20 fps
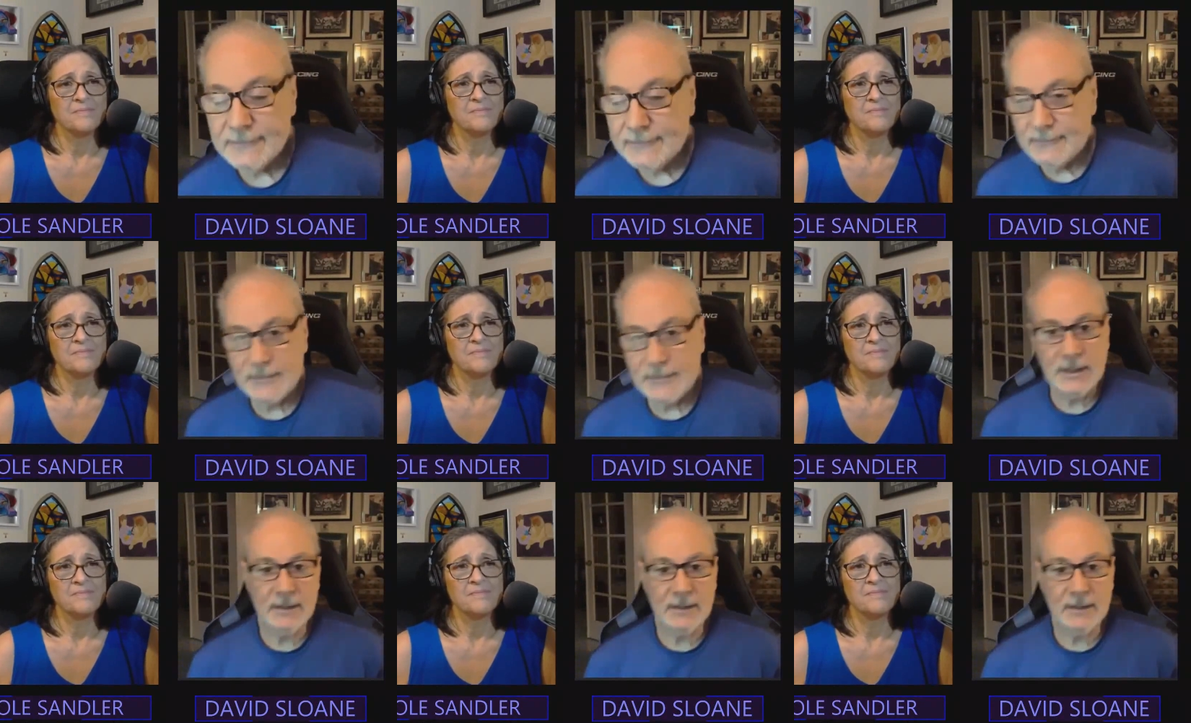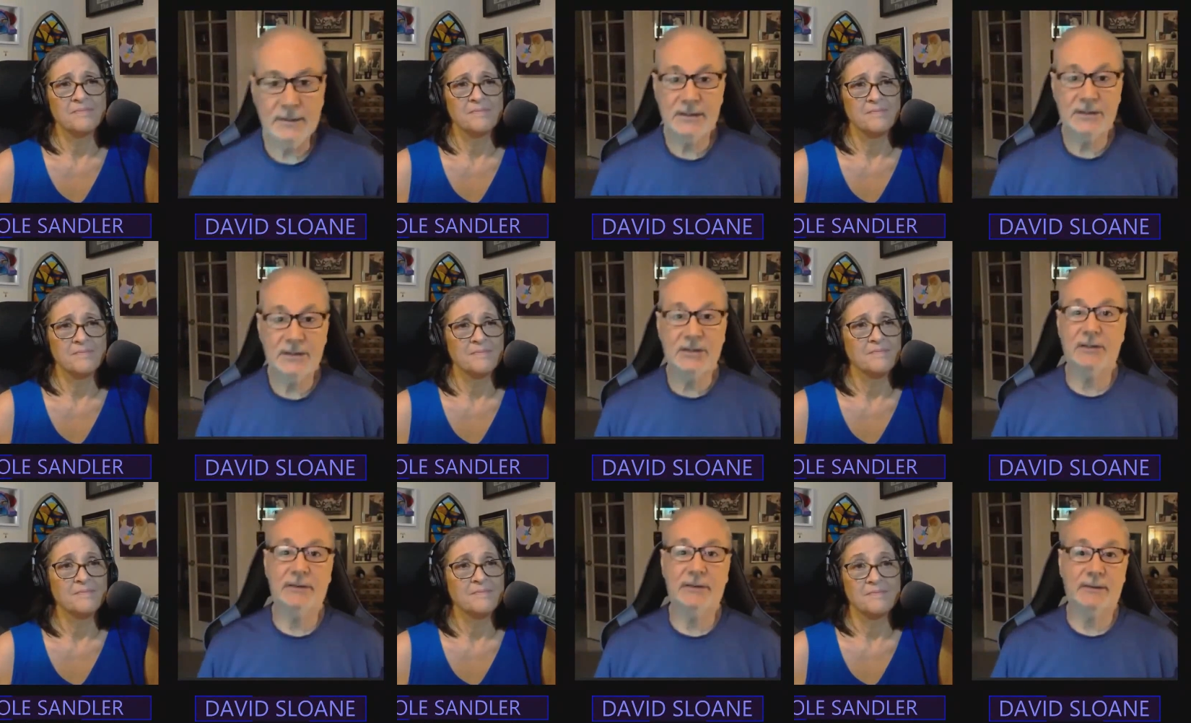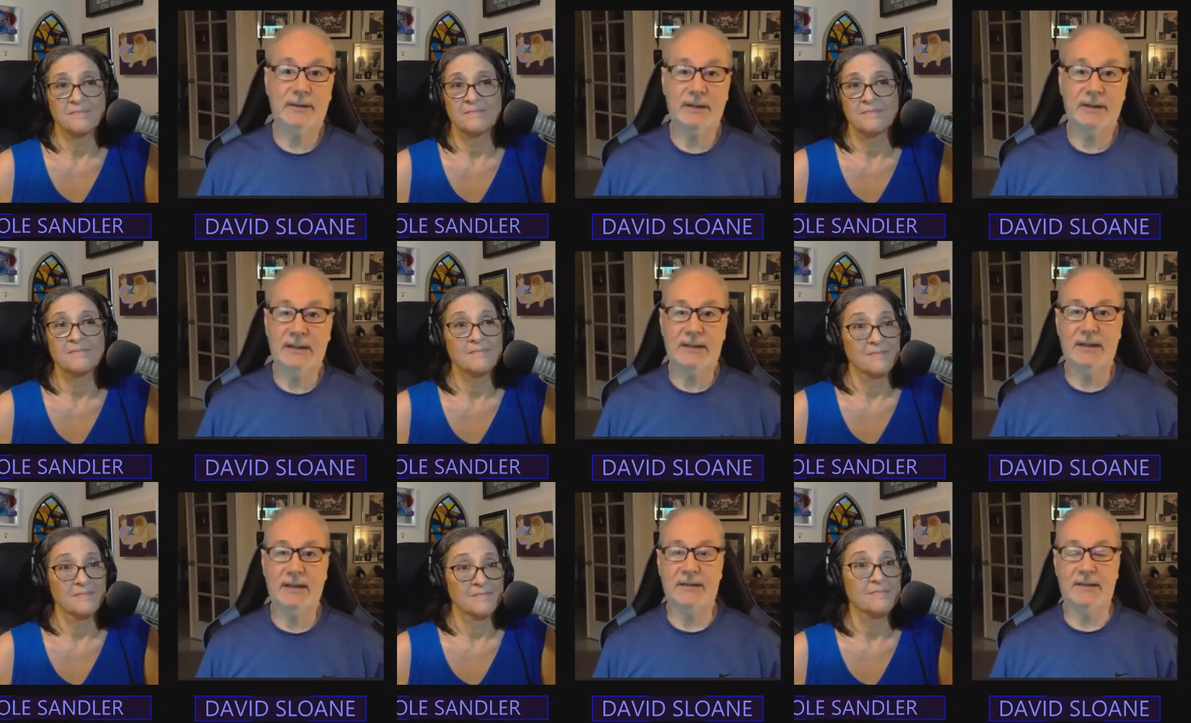Speaker 1: And
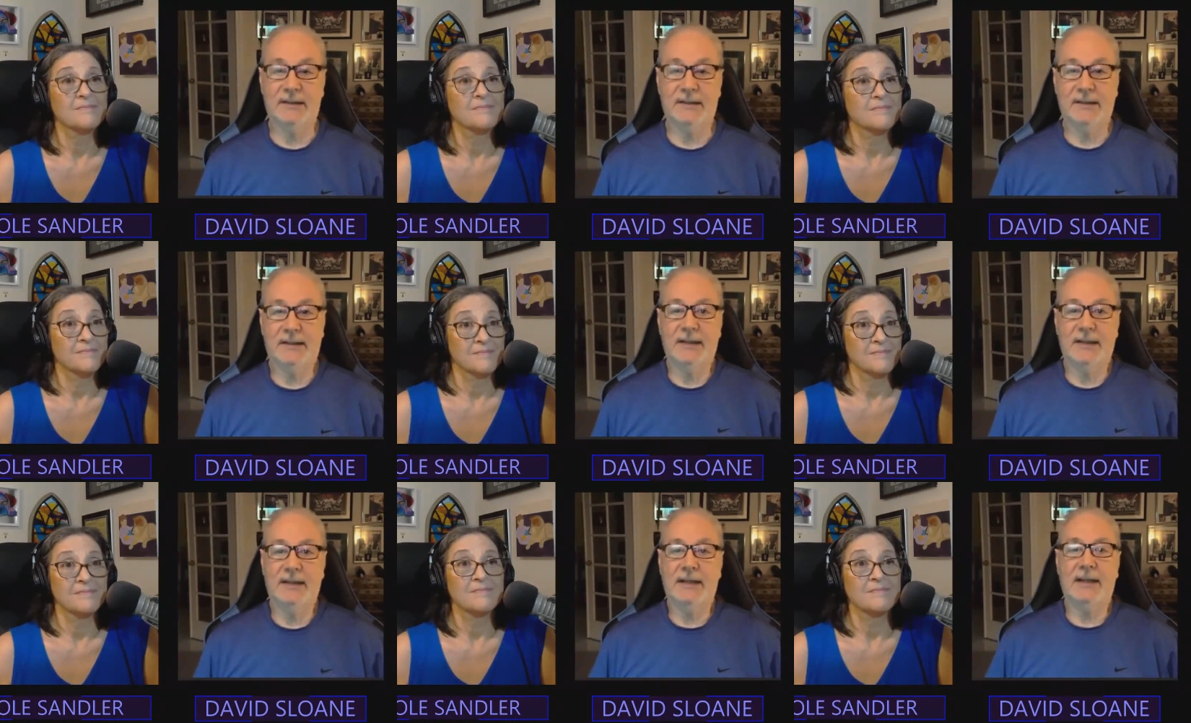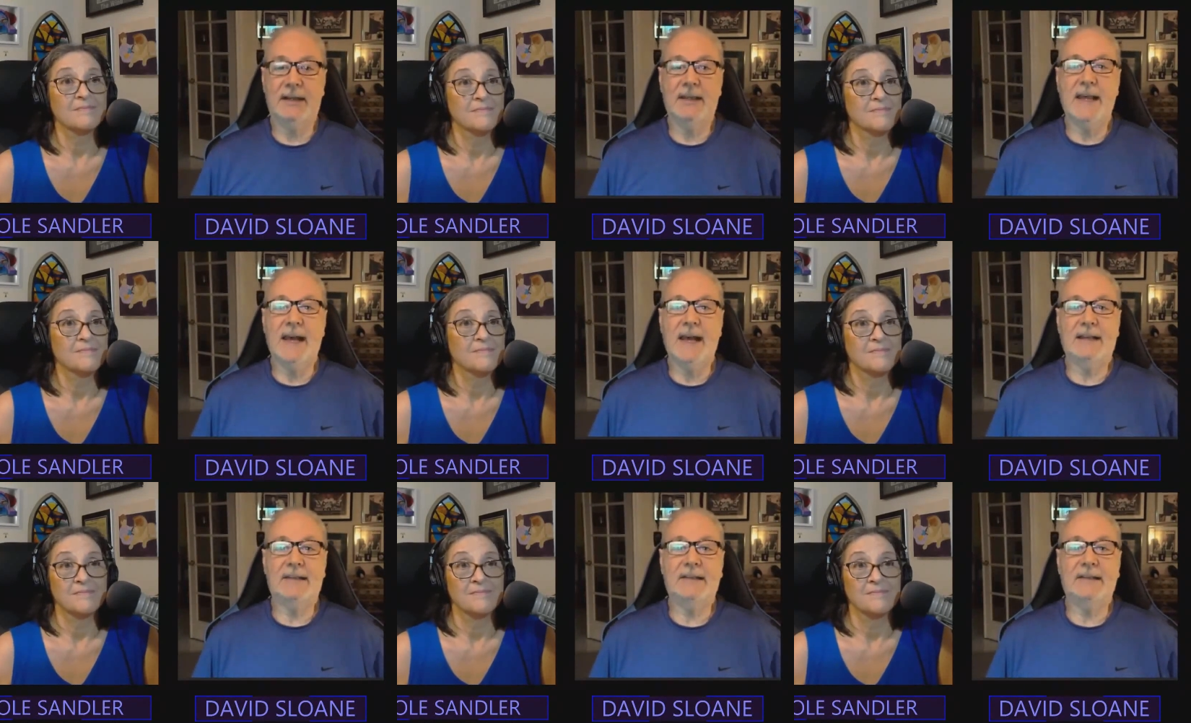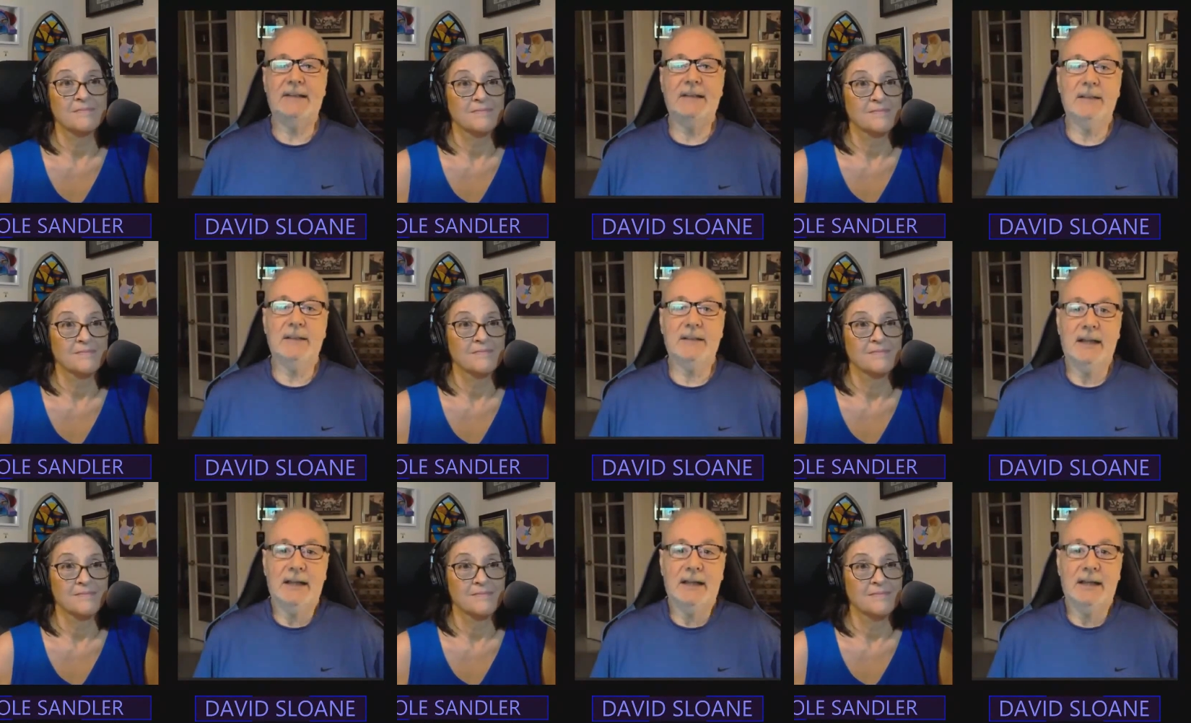it does its thing, and
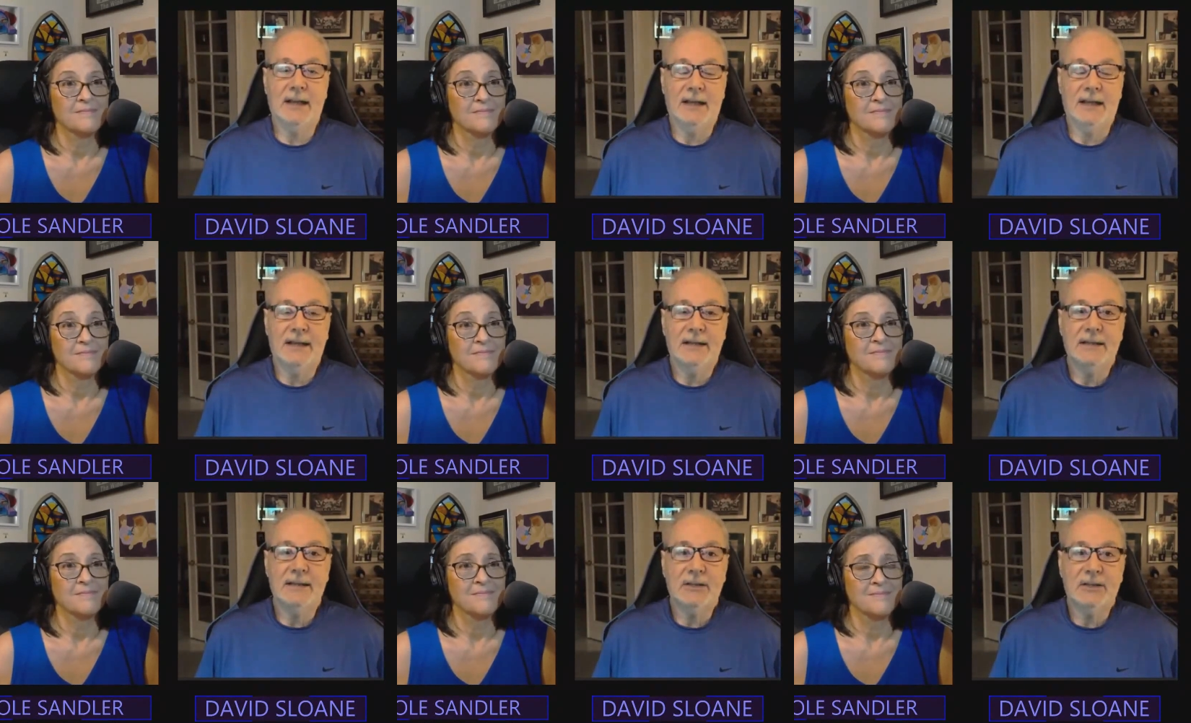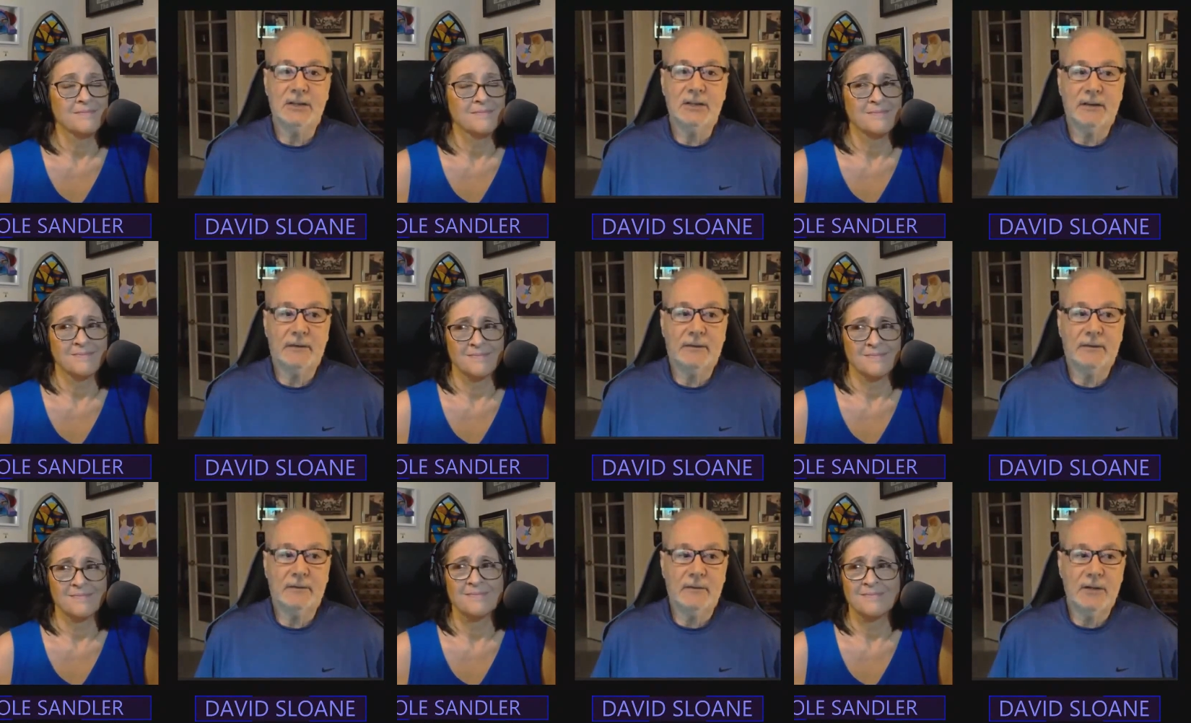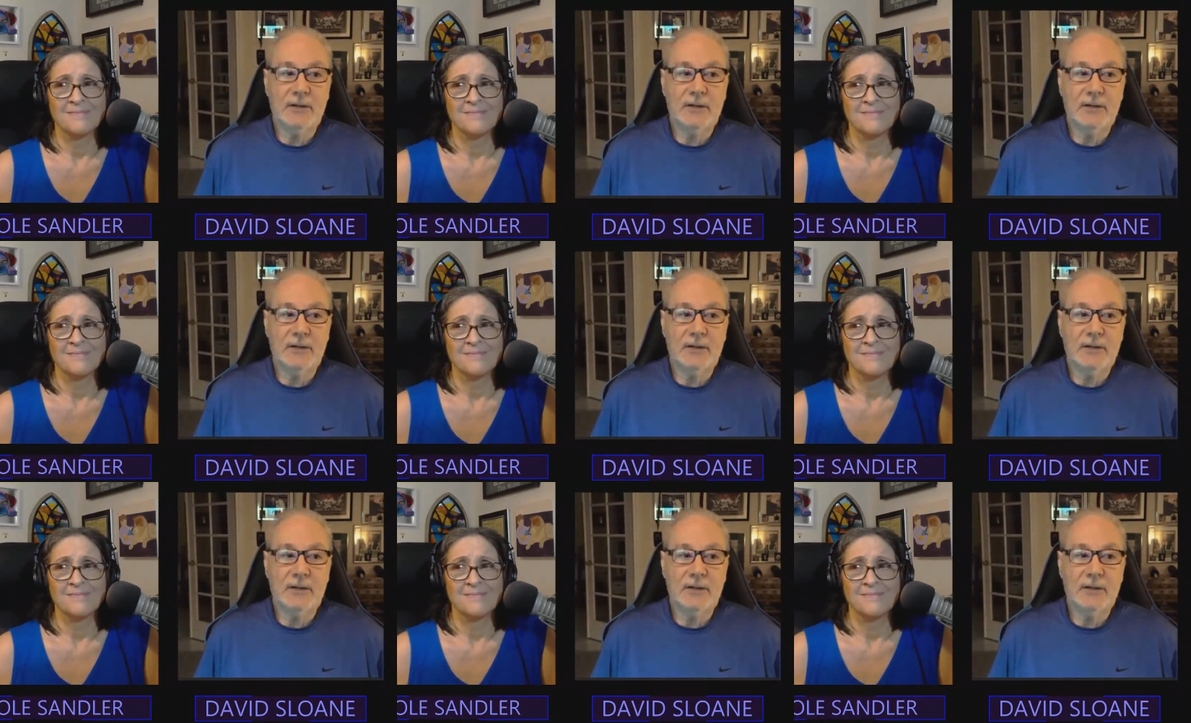that's it. And you